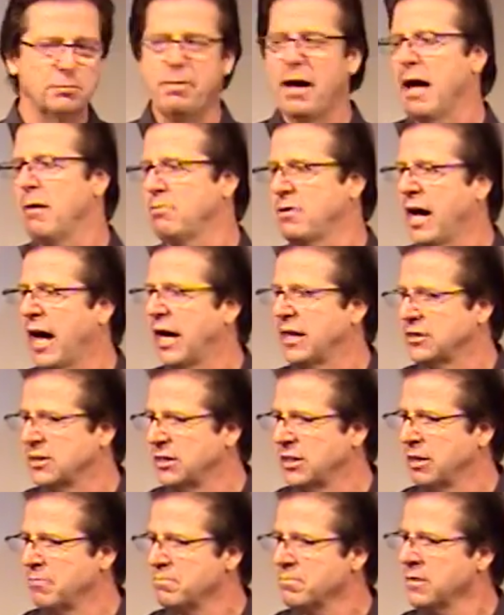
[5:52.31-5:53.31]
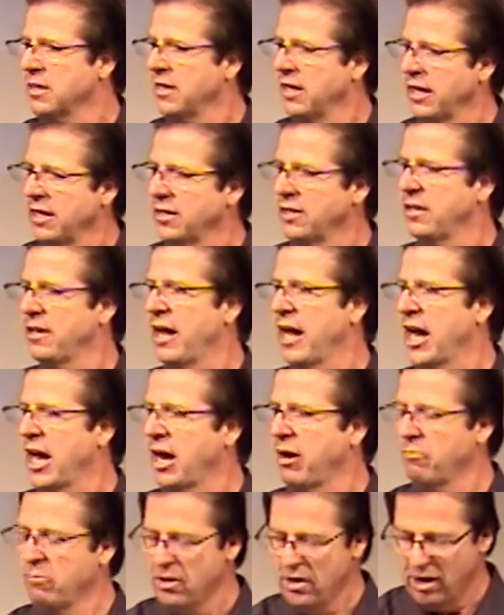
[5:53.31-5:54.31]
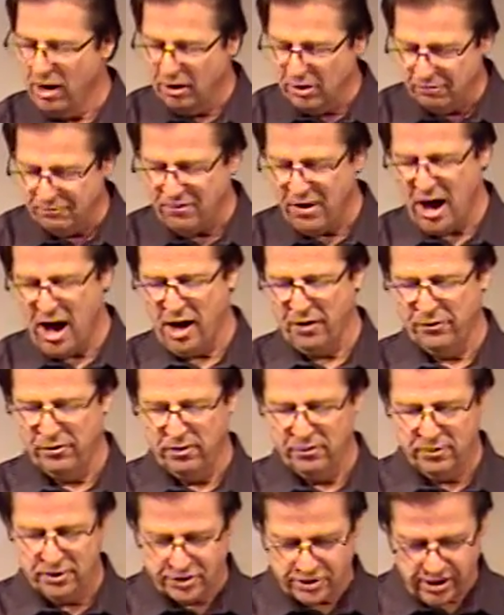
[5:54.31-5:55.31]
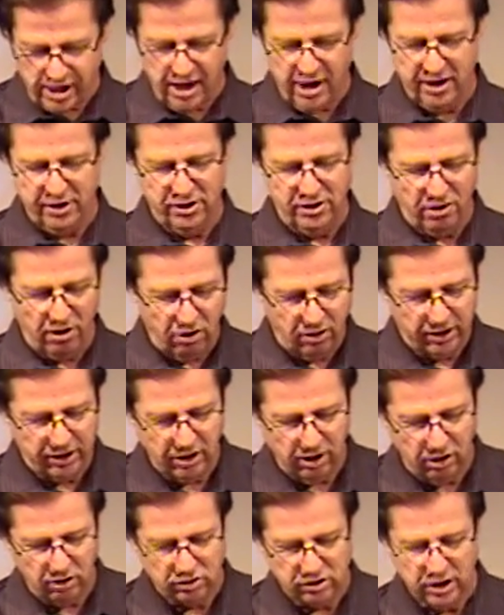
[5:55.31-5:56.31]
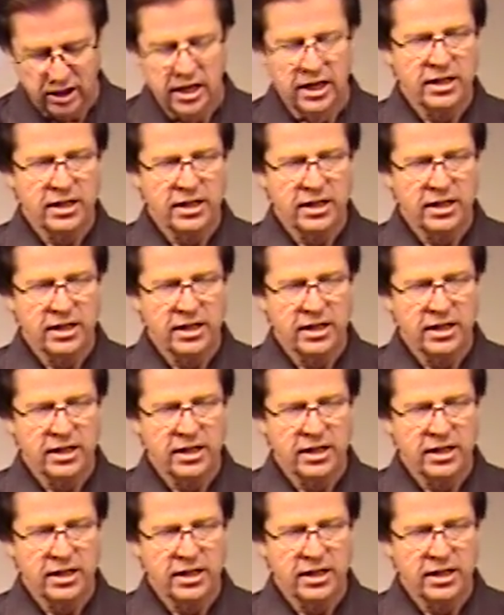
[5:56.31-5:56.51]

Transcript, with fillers: baptizing them in the name of the Father, the Son, and the Holy Ghost,